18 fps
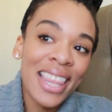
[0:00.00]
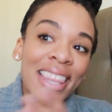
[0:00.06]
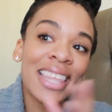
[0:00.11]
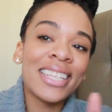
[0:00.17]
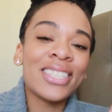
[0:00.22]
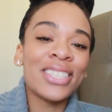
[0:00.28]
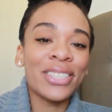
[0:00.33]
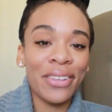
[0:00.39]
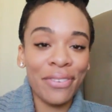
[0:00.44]

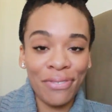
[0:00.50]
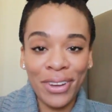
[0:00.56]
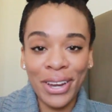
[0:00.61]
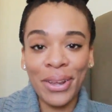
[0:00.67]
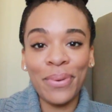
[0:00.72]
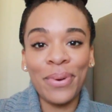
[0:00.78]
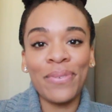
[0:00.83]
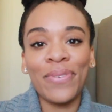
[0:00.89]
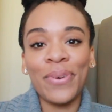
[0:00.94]
this is a
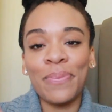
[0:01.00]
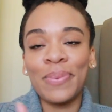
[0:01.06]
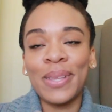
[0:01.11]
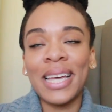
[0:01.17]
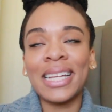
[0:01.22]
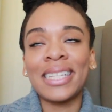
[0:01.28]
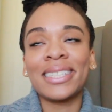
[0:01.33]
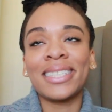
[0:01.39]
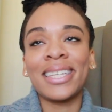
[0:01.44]
funny one for
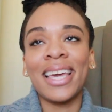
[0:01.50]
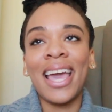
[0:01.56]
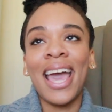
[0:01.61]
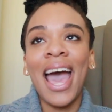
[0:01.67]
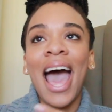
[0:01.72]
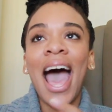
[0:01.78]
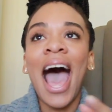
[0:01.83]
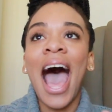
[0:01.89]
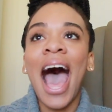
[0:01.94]
plan C.
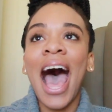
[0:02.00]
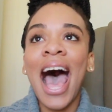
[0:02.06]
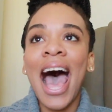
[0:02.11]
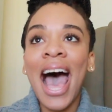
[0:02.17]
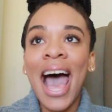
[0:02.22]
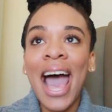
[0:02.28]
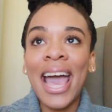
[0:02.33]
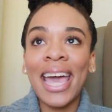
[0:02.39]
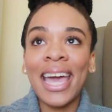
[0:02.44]

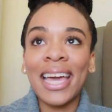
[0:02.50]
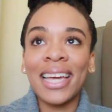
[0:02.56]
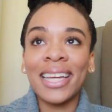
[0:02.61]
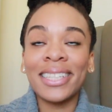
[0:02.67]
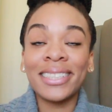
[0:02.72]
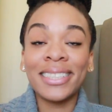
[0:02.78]
I